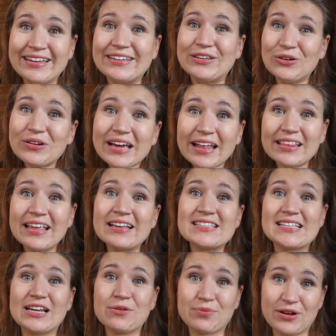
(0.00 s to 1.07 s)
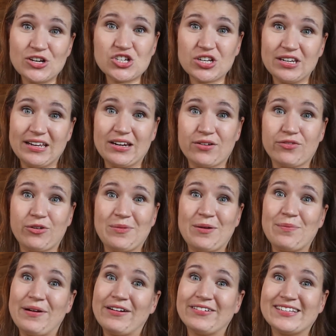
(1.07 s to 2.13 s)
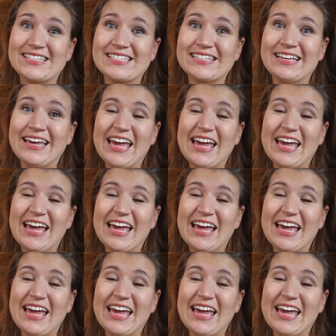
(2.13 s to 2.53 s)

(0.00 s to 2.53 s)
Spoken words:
you'll get that celebration dinner from your parents.